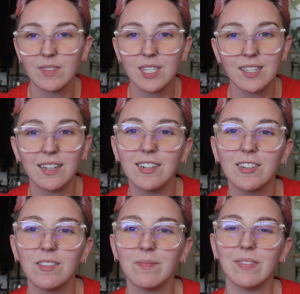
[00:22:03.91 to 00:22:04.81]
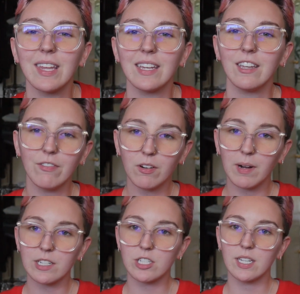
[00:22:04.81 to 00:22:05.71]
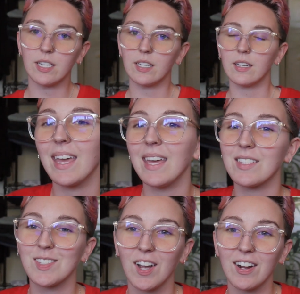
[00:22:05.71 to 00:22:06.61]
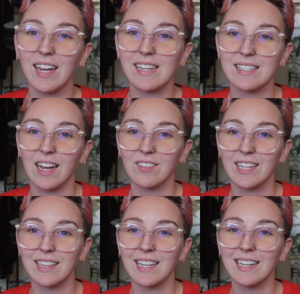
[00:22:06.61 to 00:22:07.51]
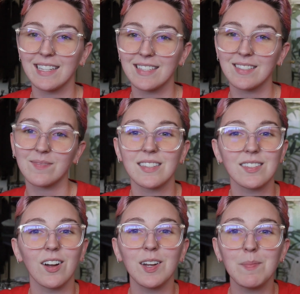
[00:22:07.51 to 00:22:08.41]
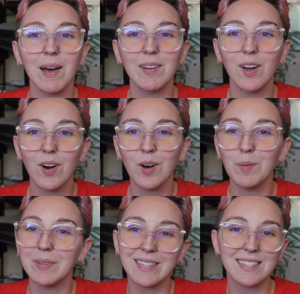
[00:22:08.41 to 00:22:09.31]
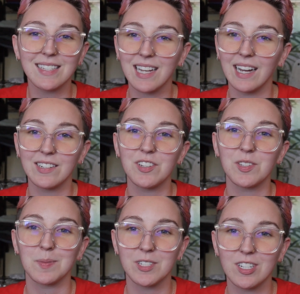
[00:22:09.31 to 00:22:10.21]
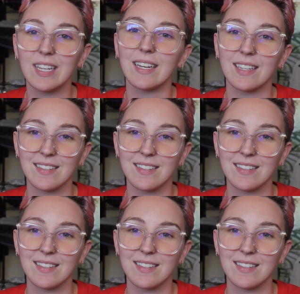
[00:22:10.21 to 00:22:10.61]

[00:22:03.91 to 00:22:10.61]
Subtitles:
So thank you for watching. And sorry I sound like this. Sorry about it all, but this is kind of just what you get.